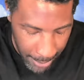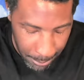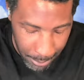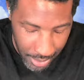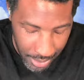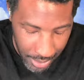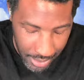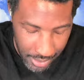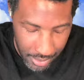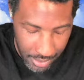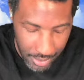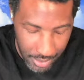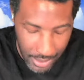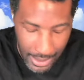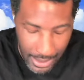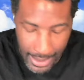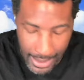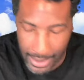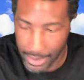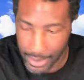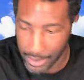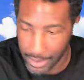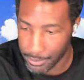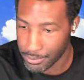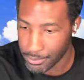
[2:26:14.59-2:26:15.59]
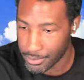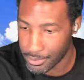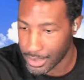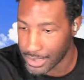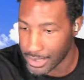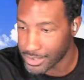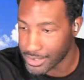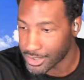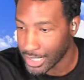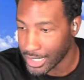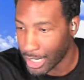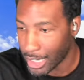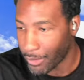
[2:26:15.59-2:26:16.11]
but
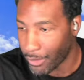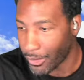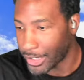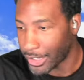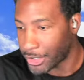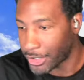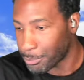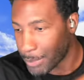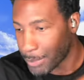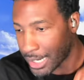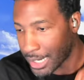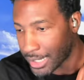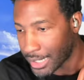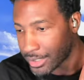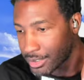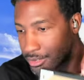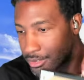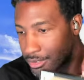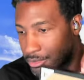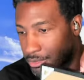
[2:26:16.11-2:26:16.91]
this is how I do mine.